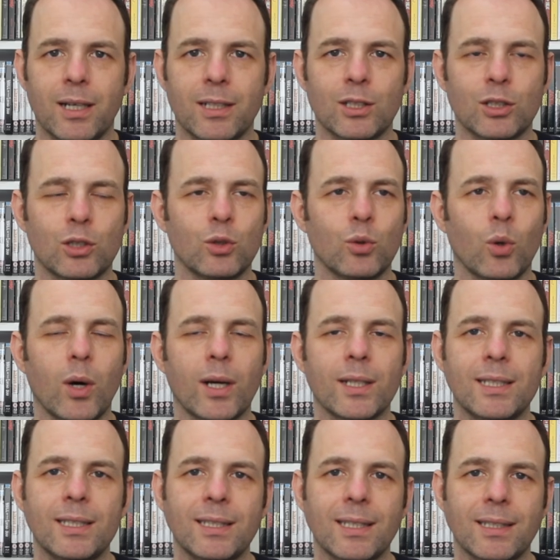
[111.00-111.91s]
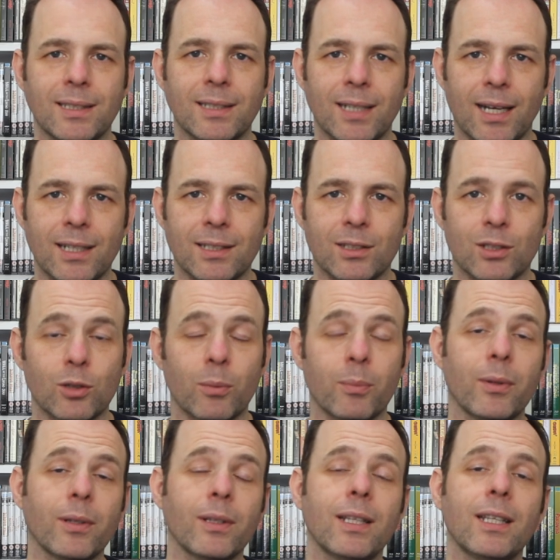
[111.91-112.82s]
And it's not an easy task.
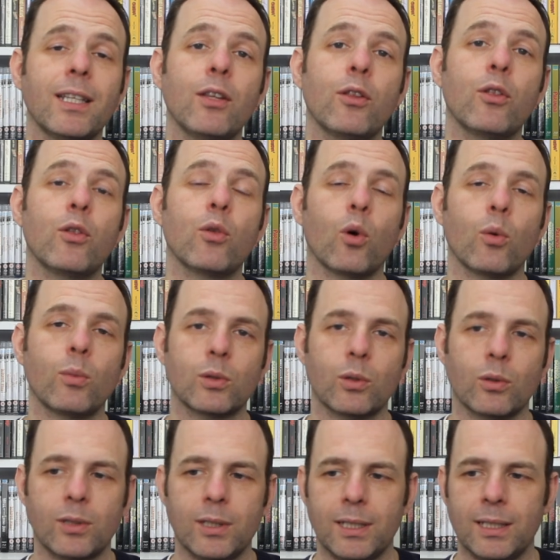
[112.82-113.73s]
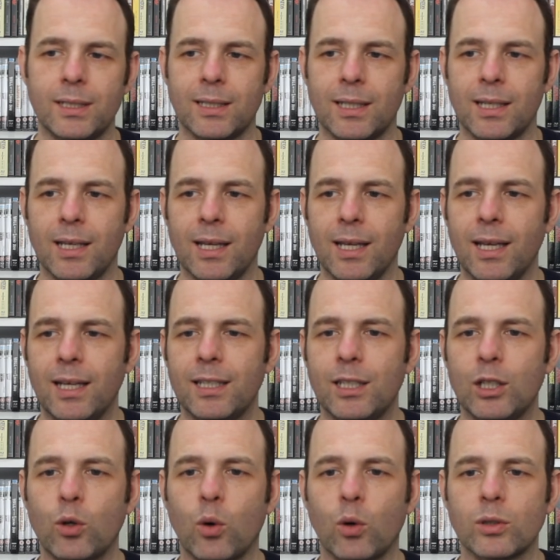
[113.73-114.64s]
Something that he thought was going to be easy,
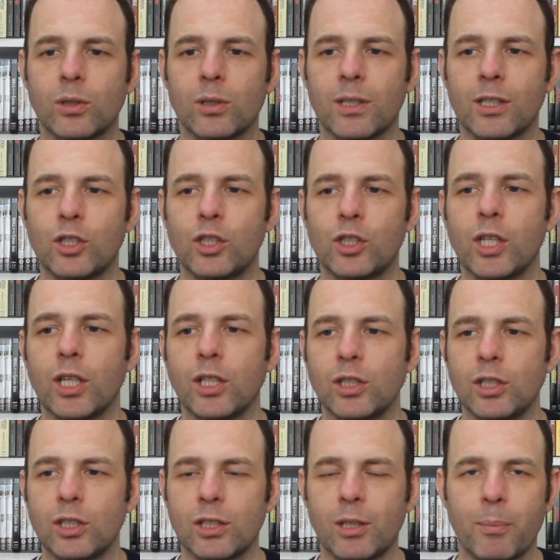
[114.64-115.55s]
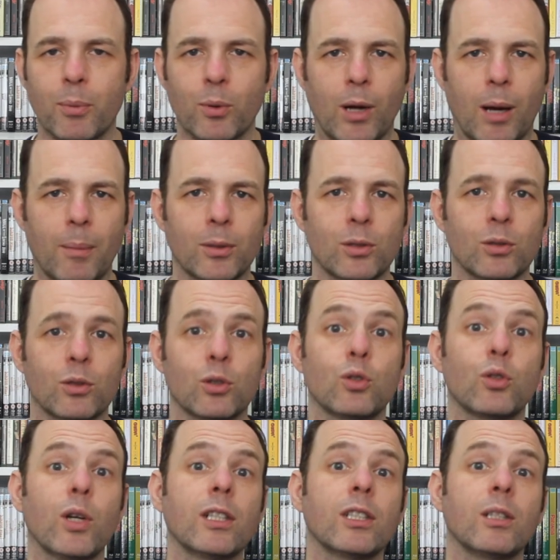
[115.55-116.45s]
he constantly changes the parameters,
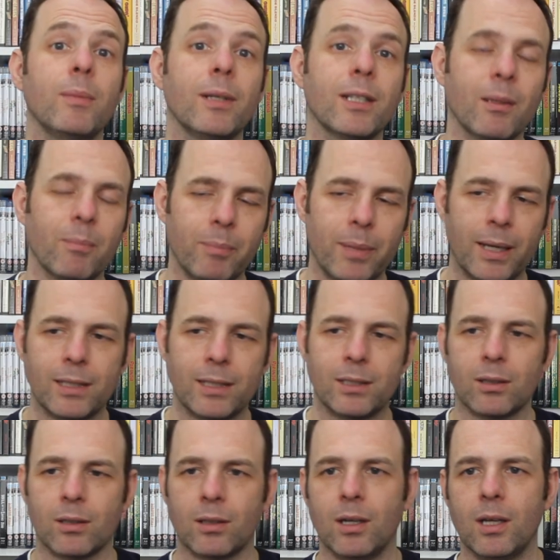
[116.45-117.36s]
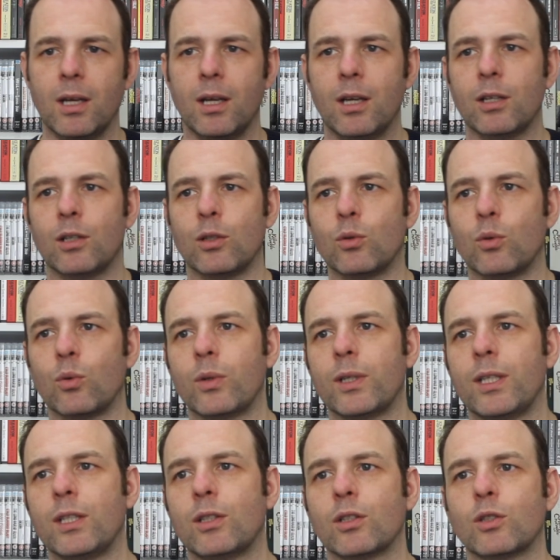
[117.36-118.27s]
trying to make it better. You know,
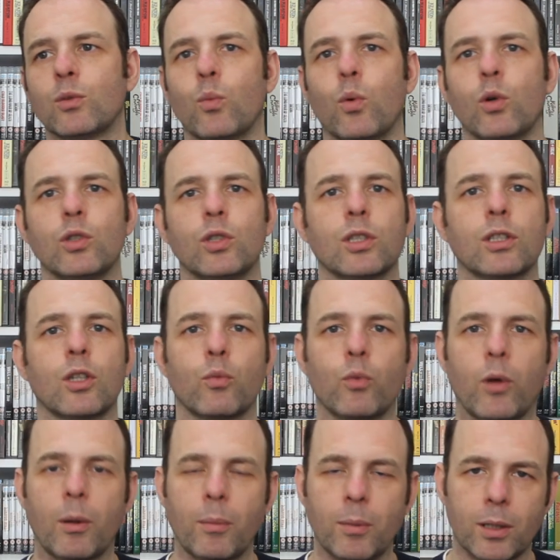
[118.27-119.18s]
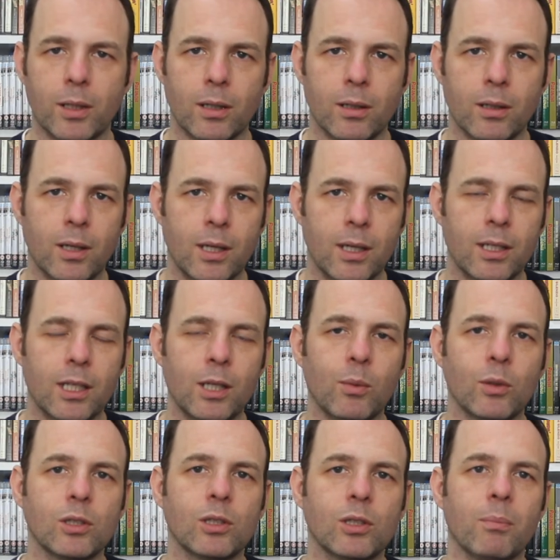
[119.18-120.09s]
he doesn't want just a replica,
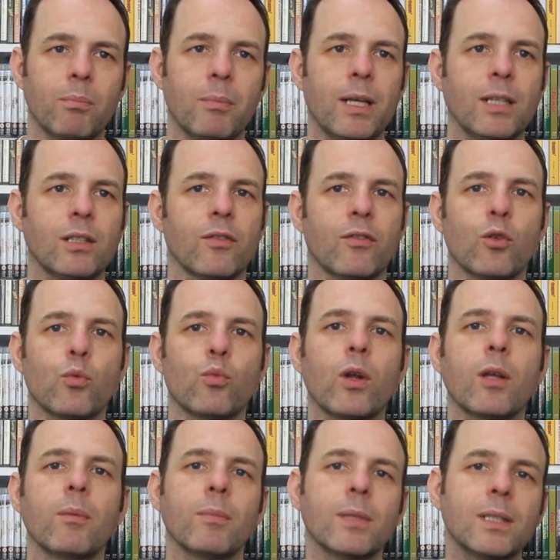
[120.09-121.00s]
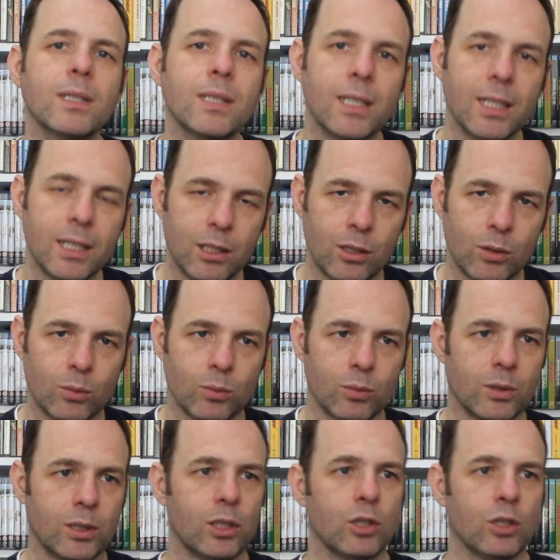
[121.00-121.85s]
he wants it made of the right materials.